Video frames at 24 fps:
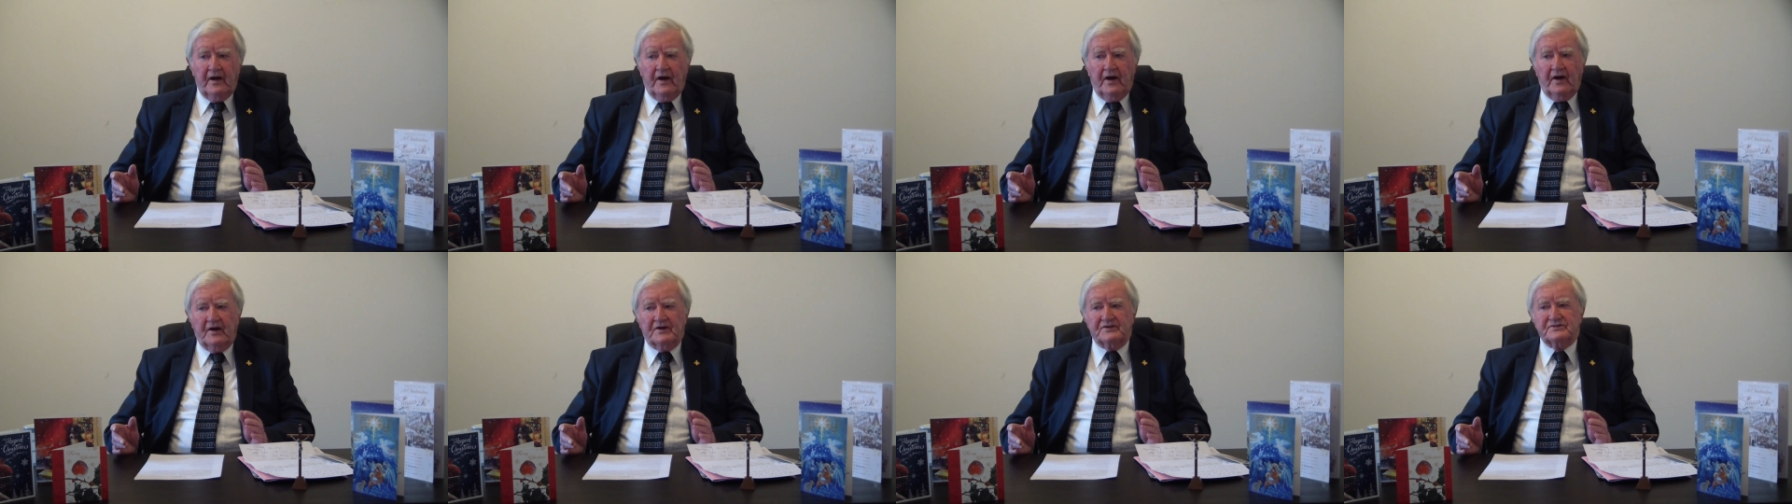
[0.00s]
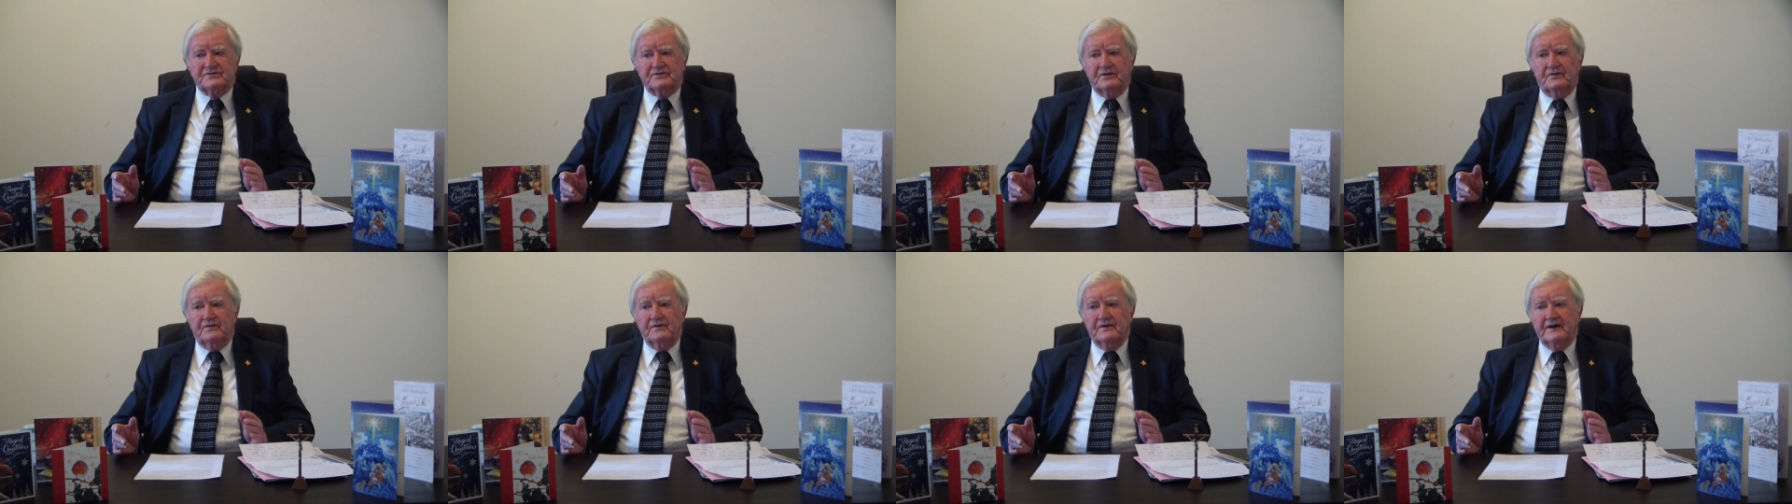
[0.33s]
or
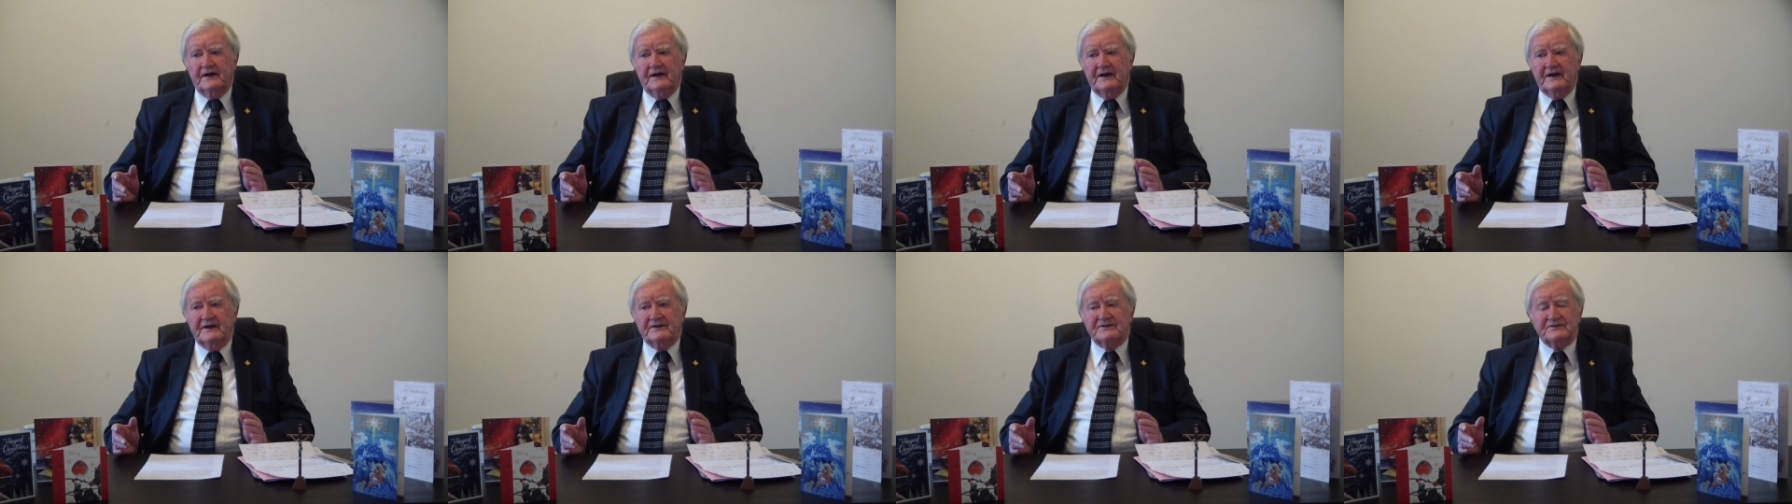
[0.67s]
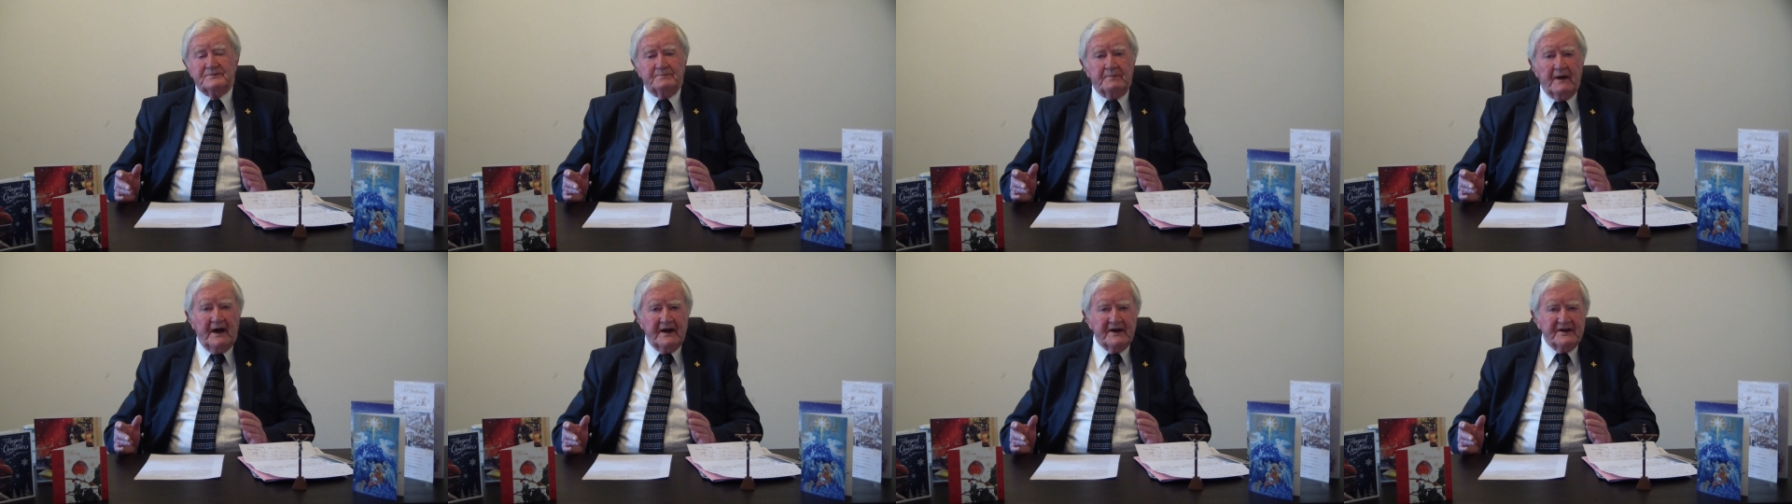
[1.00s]
sung in
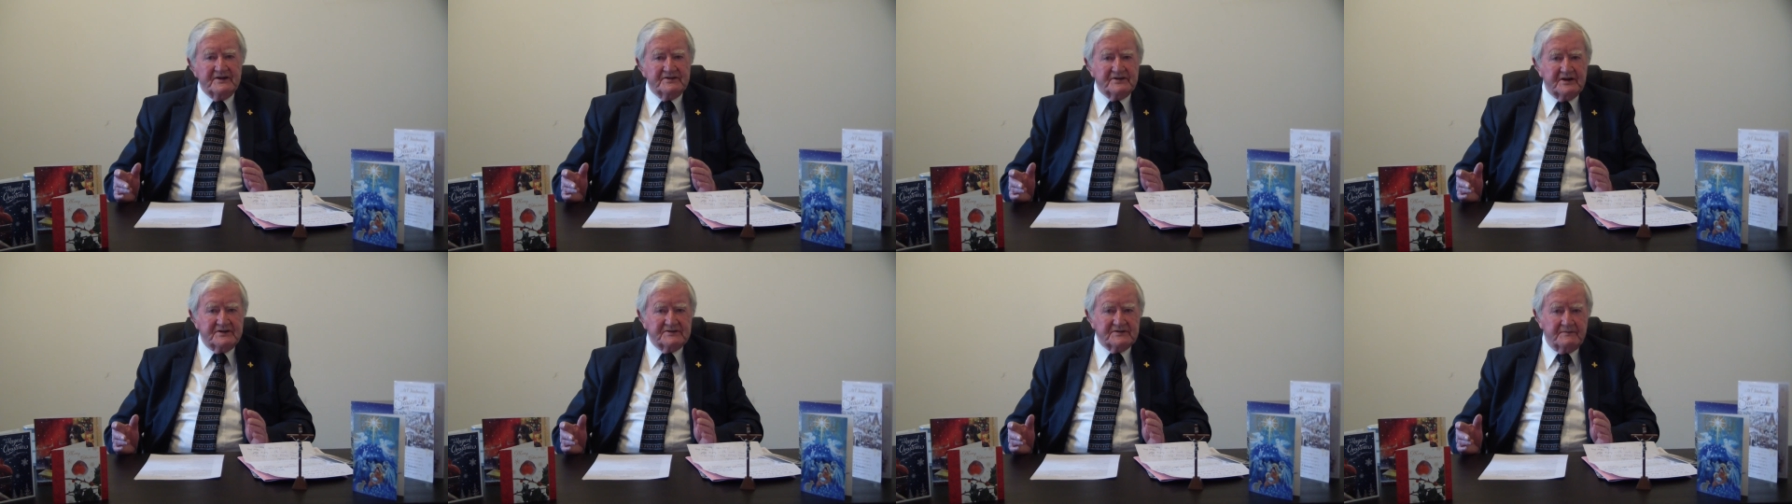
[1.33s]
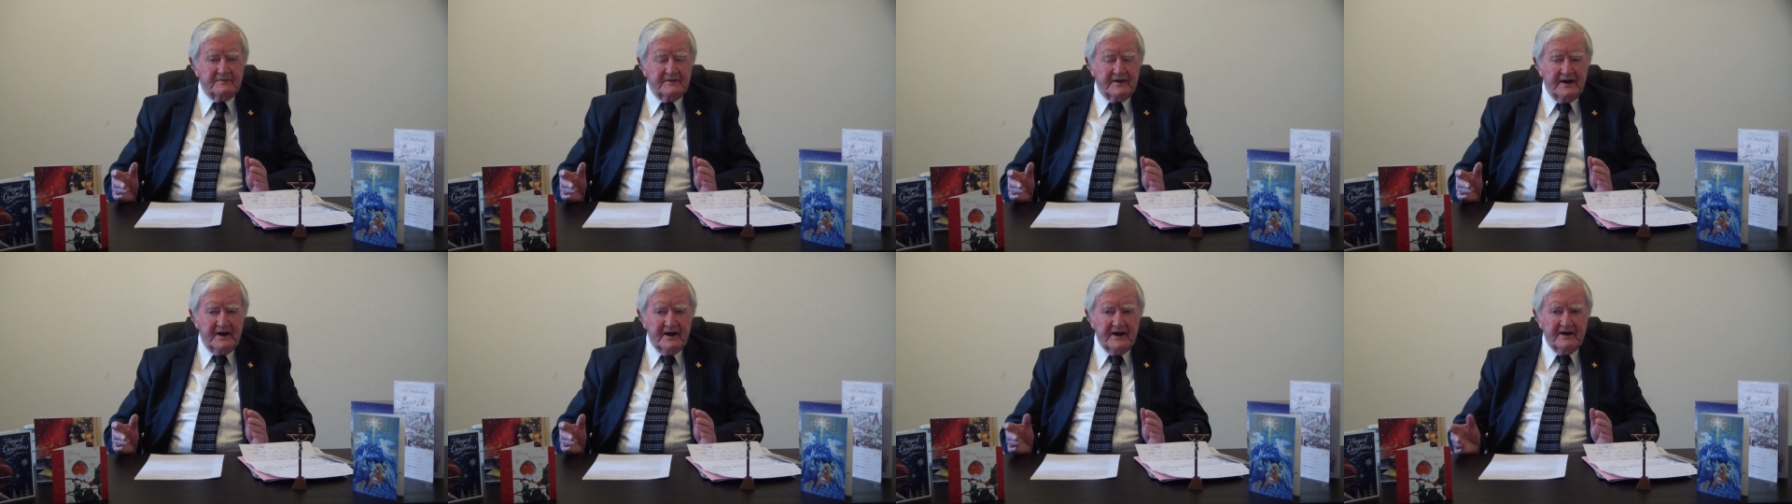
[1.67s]
Spanish, as
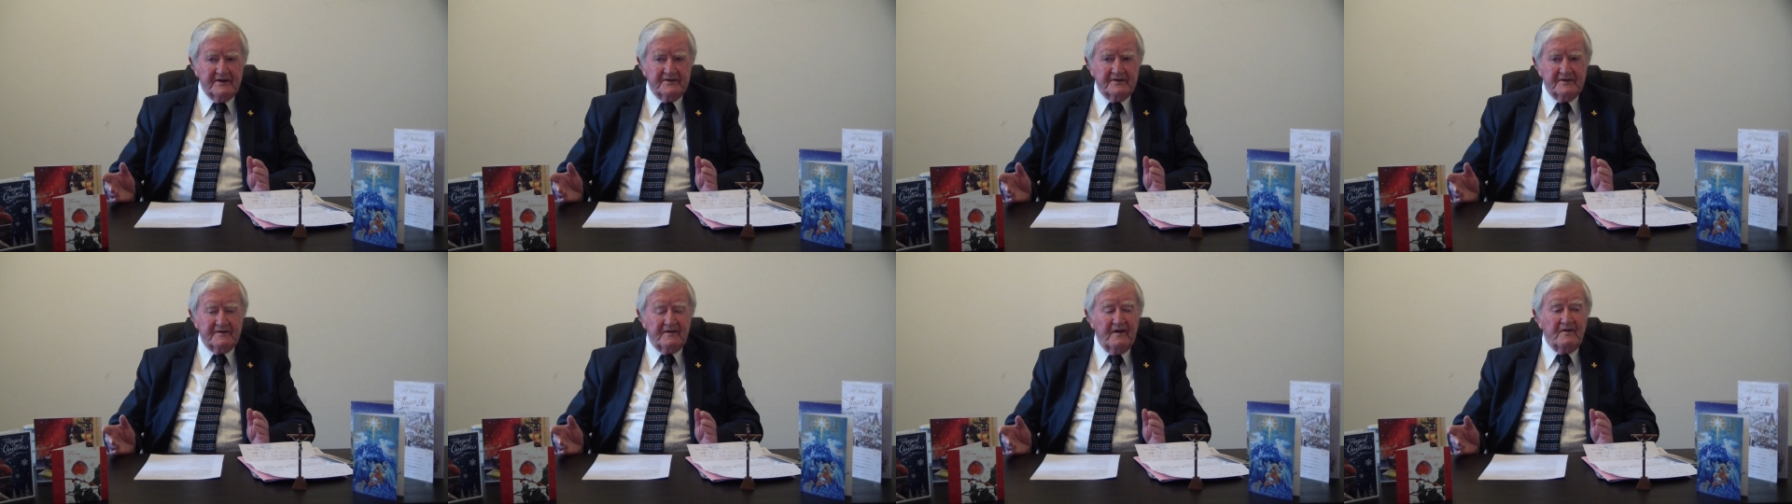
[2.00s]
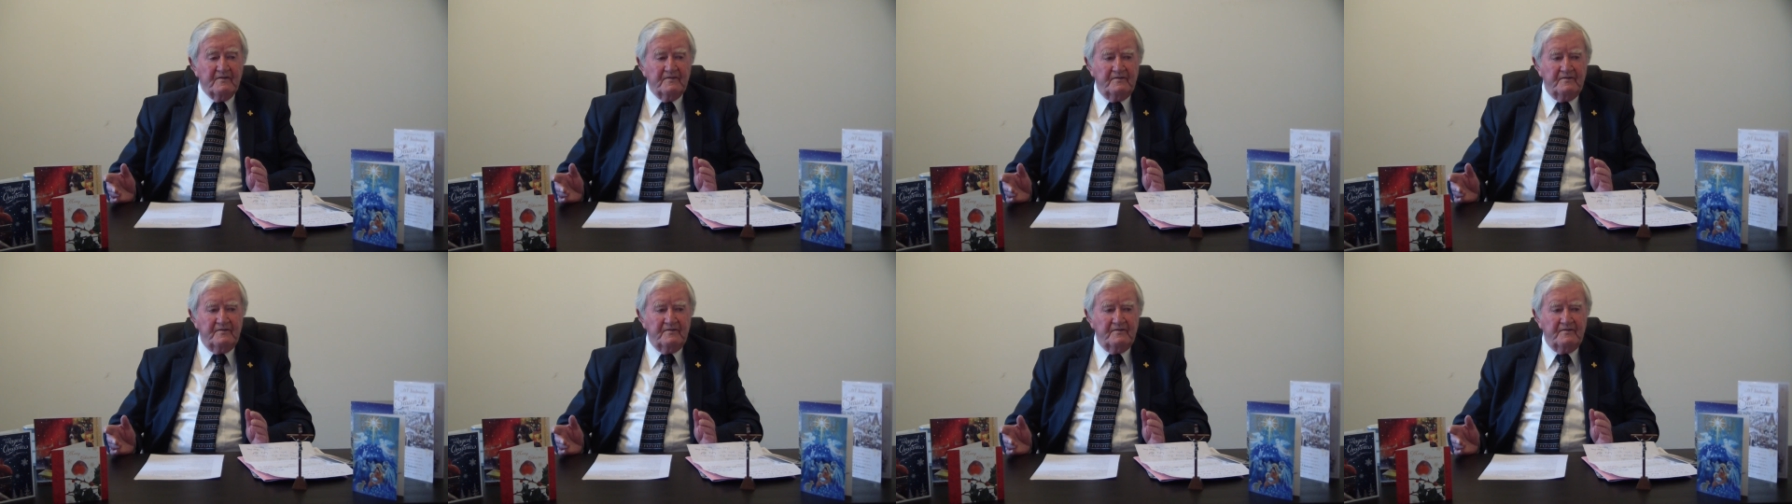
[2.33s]
I've heard it,